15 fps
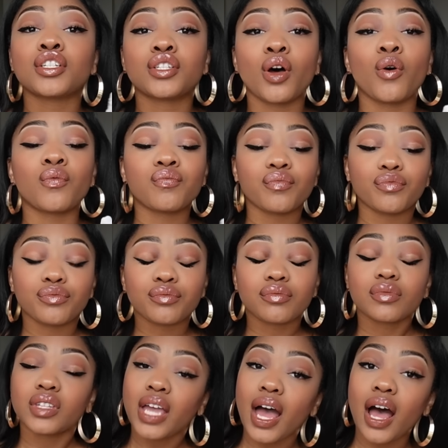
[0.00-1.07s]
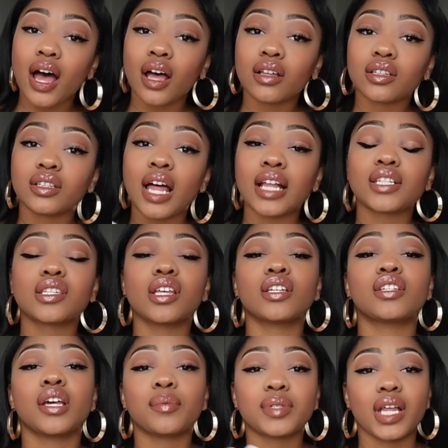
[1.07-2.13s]
So yeah, that's the
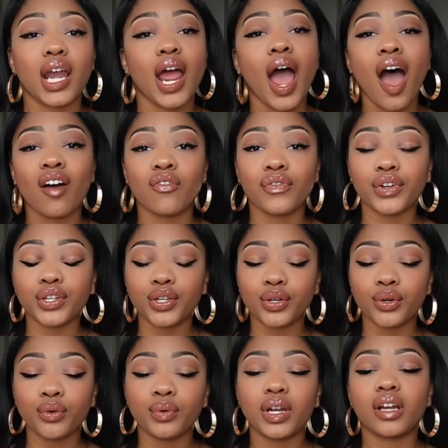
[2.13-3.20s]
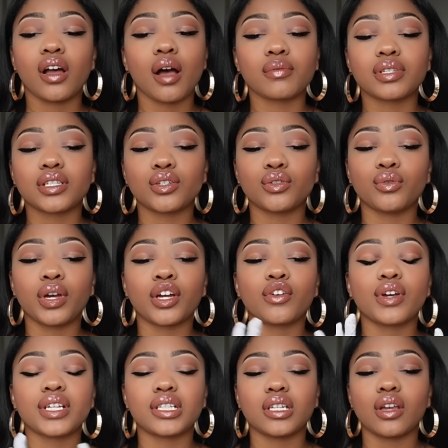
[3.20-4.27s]
tips that I have for you when it comes to
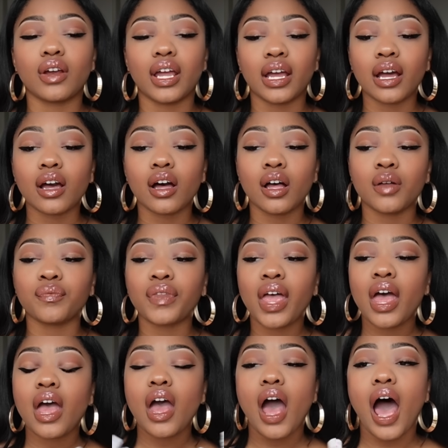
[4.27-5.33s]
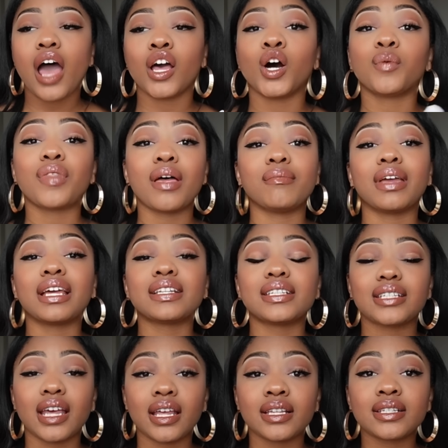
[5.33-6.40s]
increasing your income. I hope that made
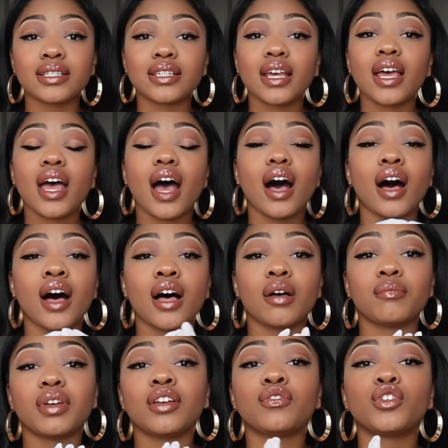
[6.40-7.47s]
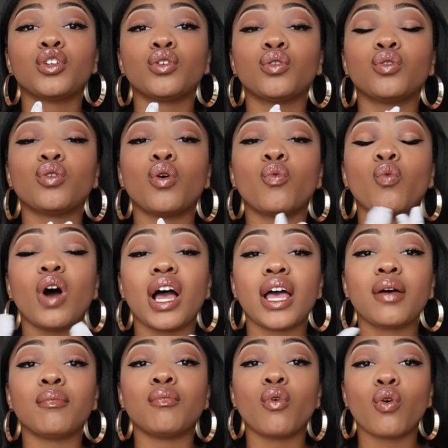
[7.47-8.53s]
sense. Um, if you
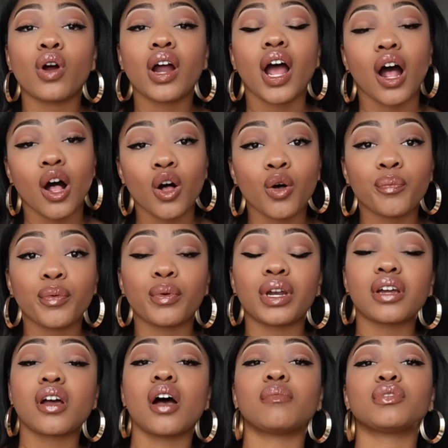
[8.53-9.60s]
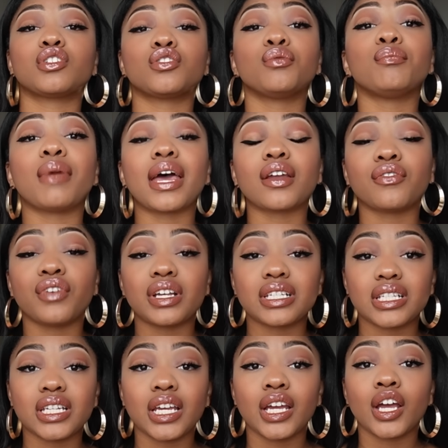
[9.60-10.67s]
want more help when it comes to
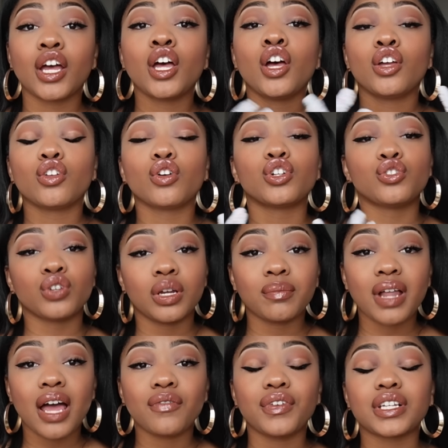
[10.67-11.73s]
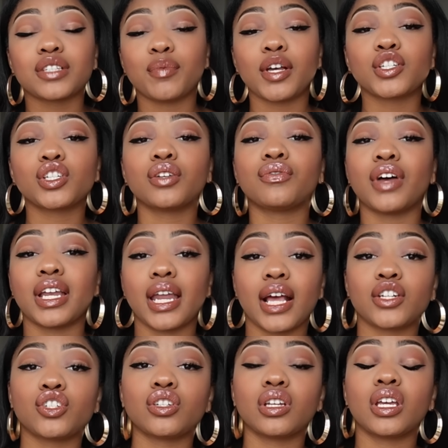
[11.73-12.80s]
manifesting your dream life, especially
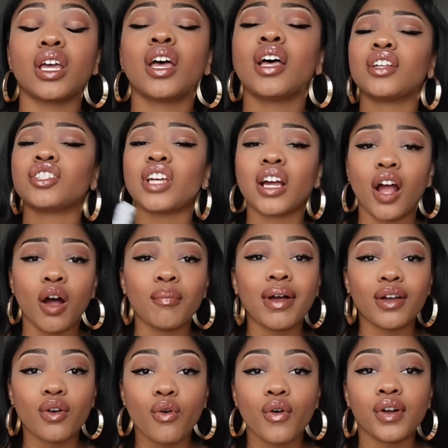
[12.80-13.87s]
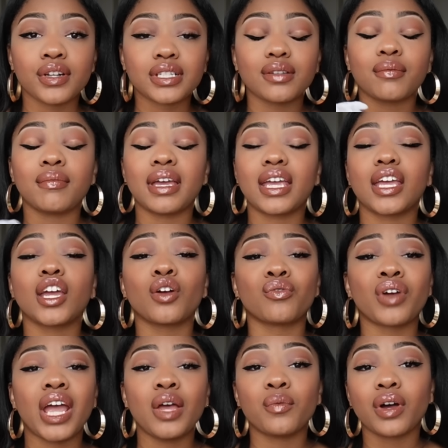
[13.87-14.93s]
financially, check out my course, Making It
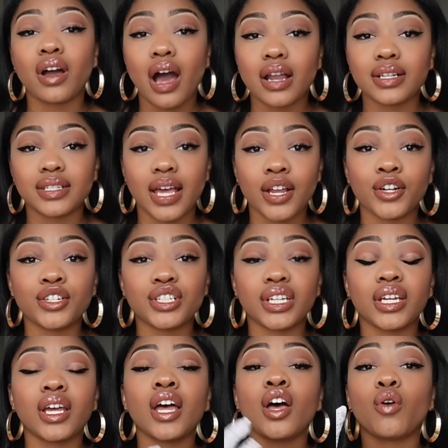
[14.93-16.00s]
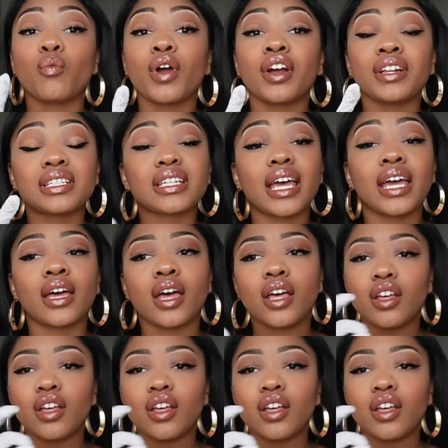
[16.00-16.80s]
Rain with Goddess Energy, where it's like